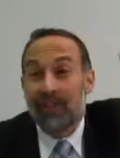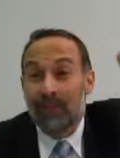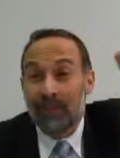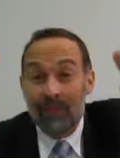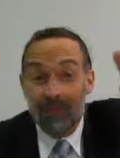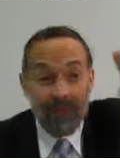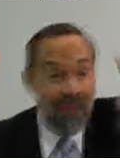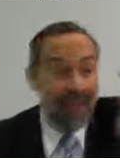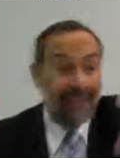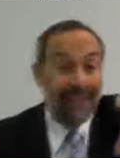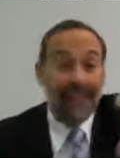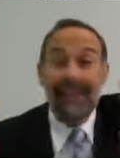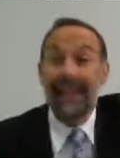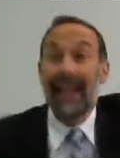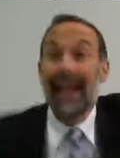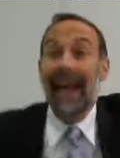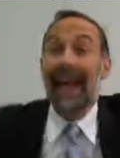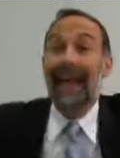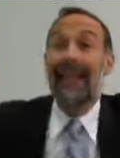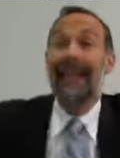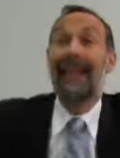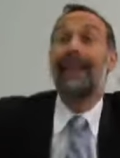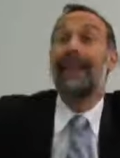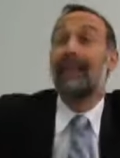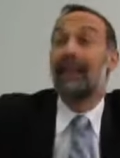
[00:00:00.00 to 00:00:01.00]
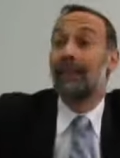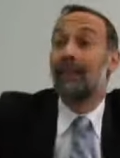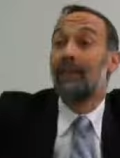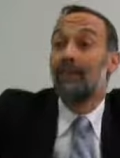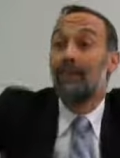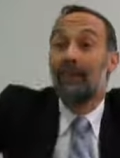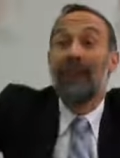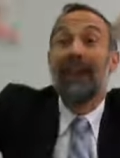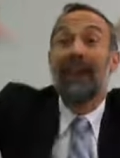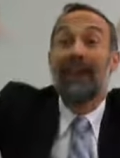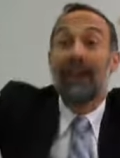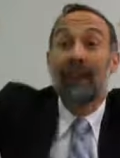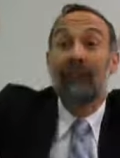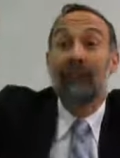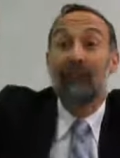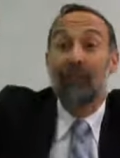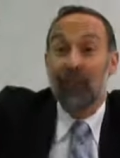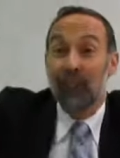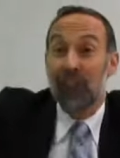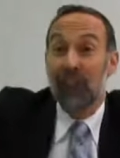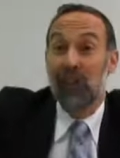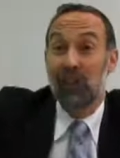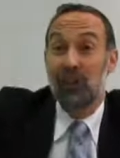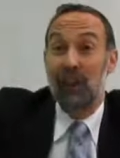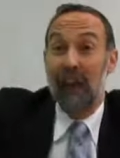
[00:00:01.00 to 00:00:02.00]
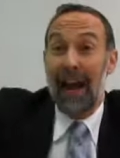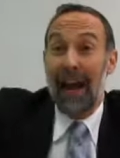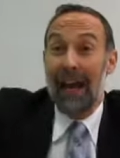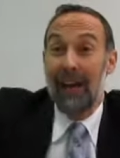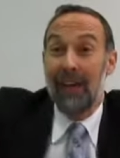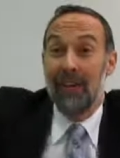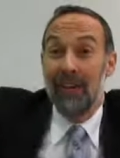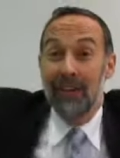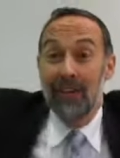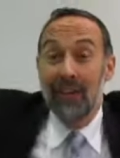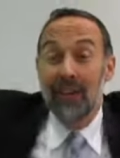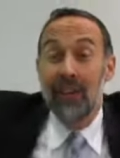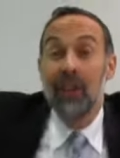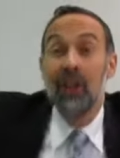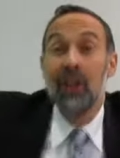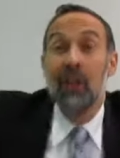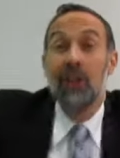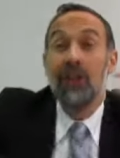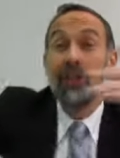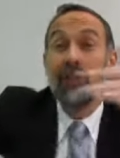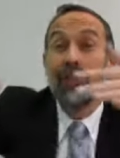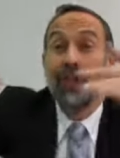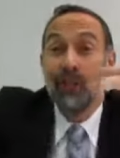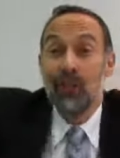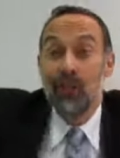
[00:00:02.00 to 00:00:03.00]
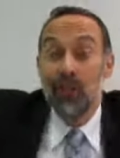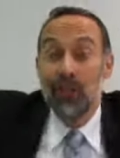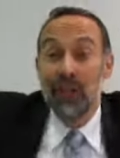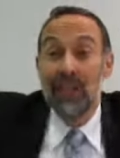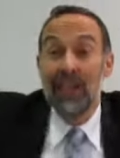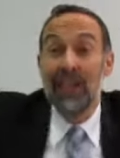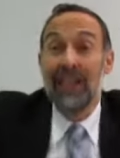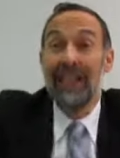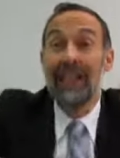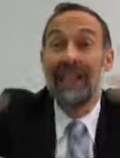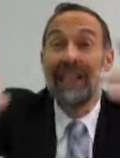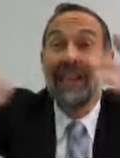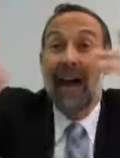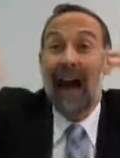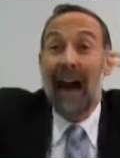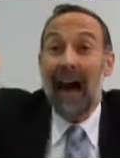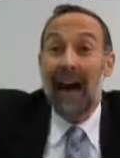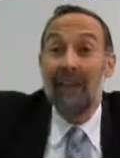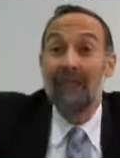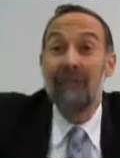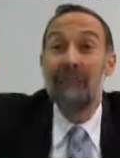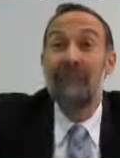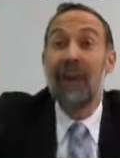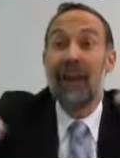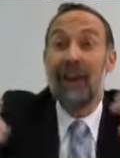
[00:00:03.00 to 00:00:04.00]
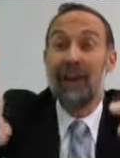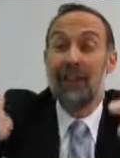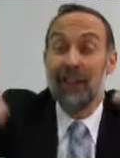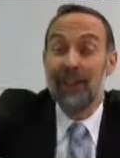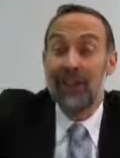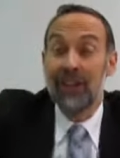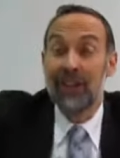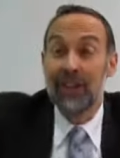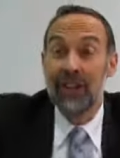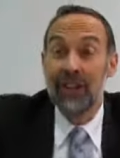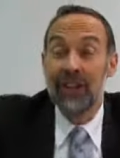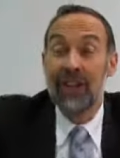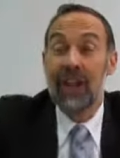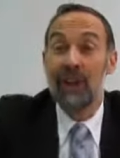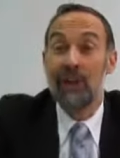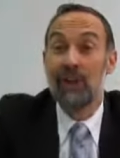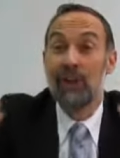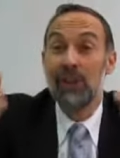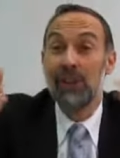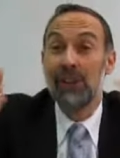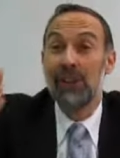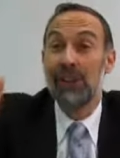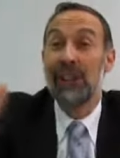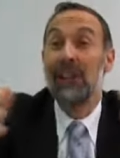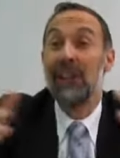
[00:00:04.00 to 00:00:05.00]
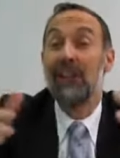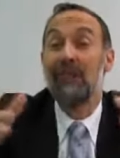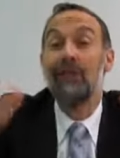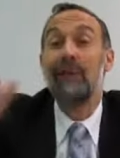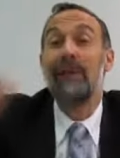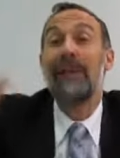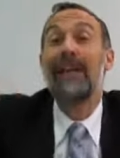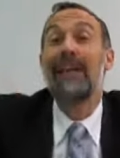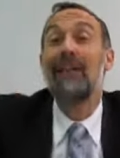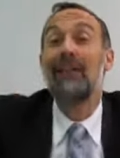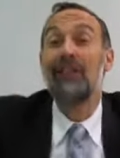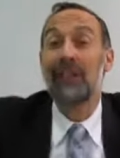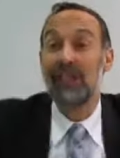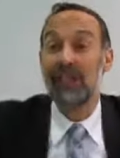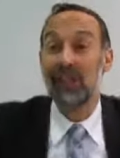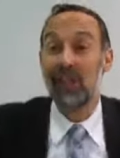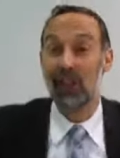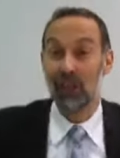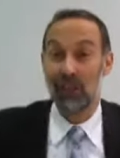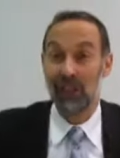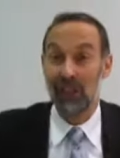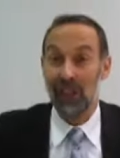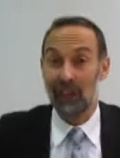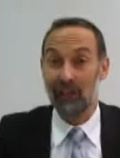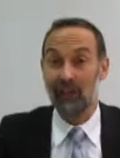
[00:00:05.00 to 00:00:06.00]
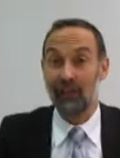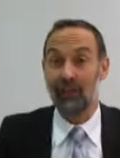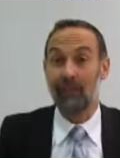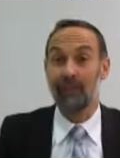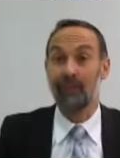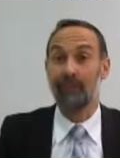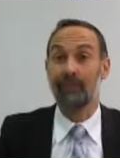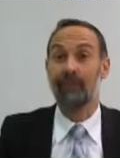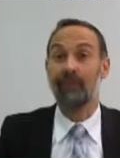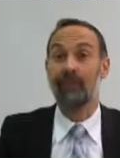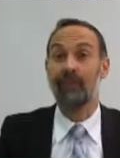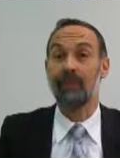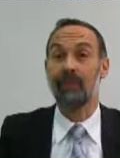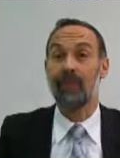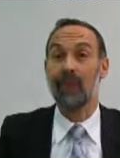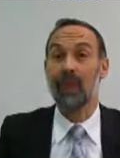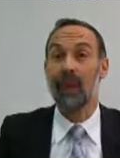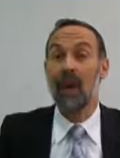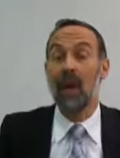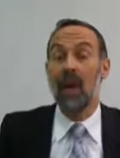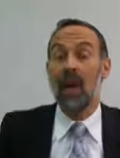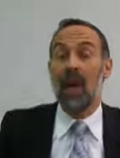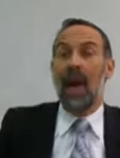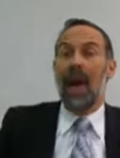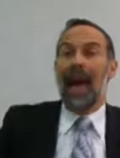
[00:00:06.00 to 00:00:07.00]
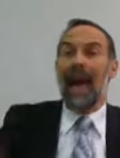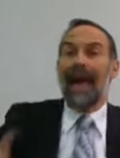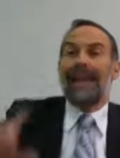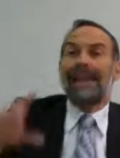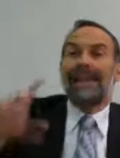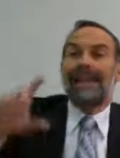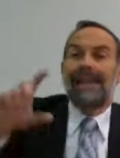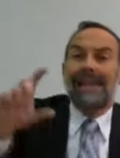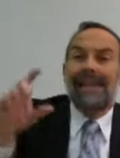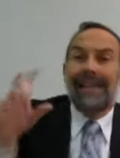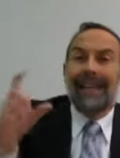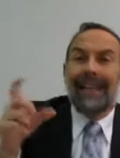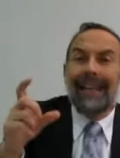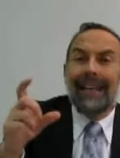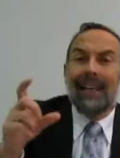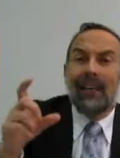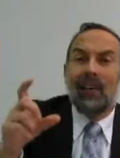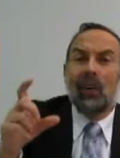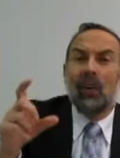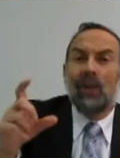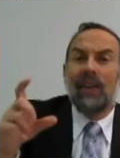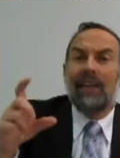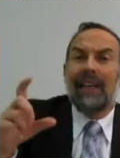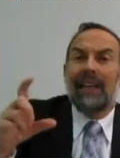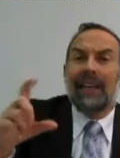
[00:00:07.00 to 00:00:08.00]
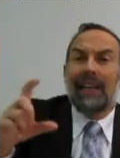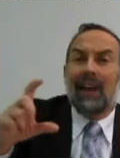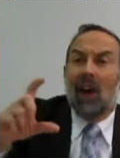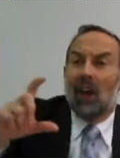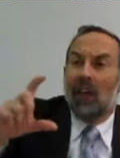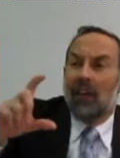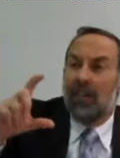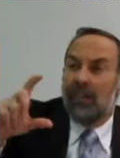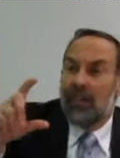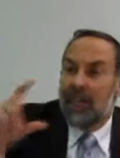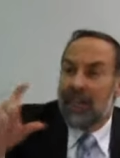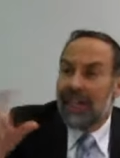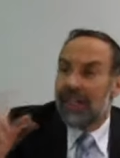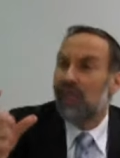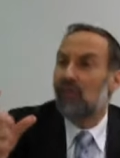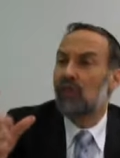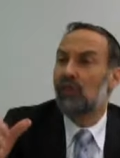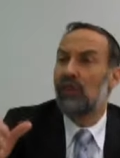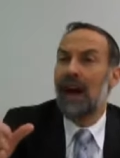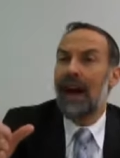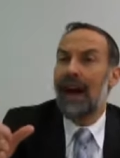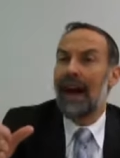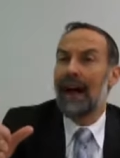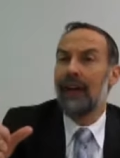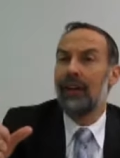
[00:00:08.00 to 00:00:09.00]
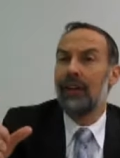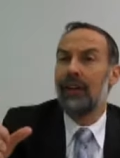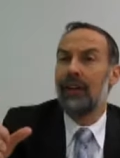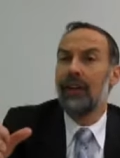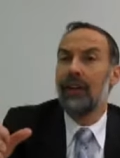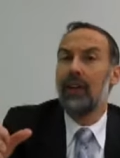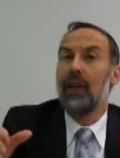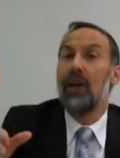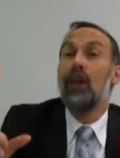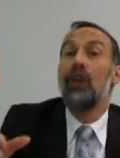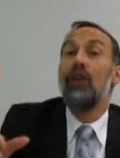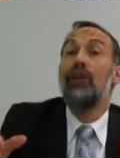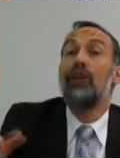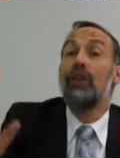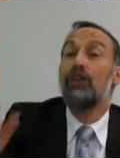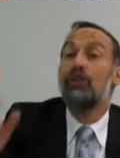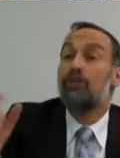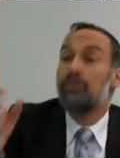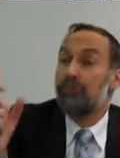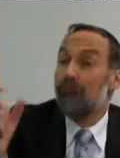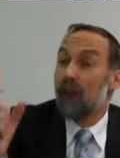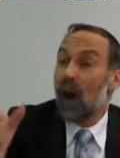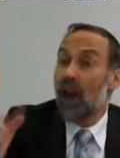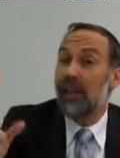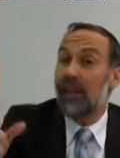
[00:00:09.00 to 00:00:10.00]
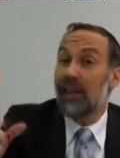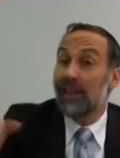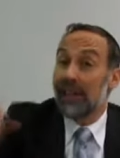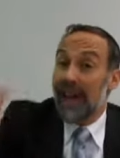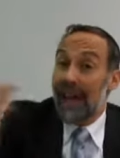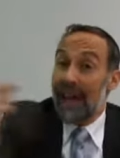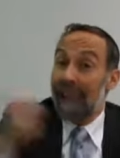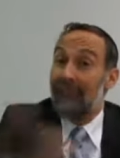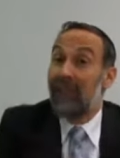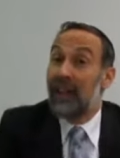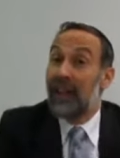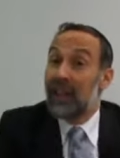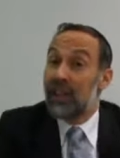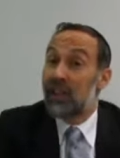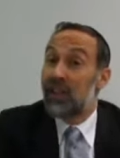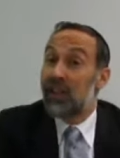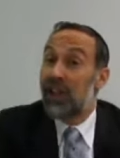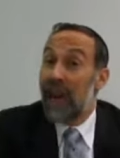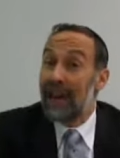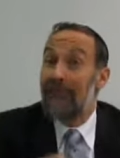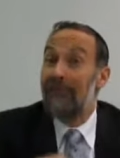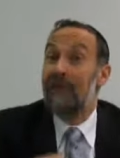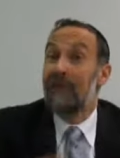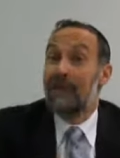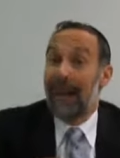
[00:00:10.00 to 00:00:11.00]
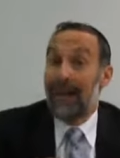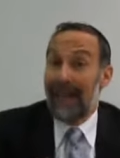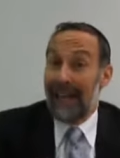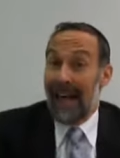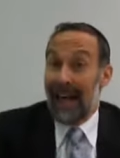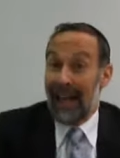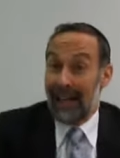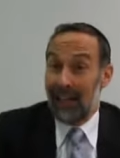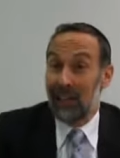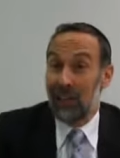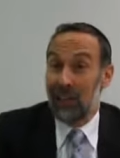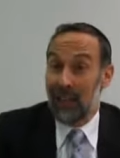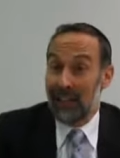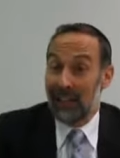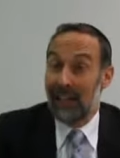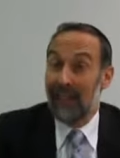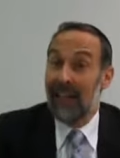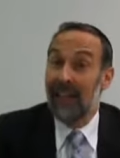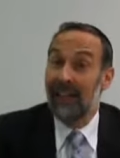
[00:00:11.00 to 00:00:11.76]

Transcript: that led in the first round to the Avera, to the terrible sin of Mechiras Yosef. And seeing to it that on this round, the brothers, Aval Hashemim Anachnu, as they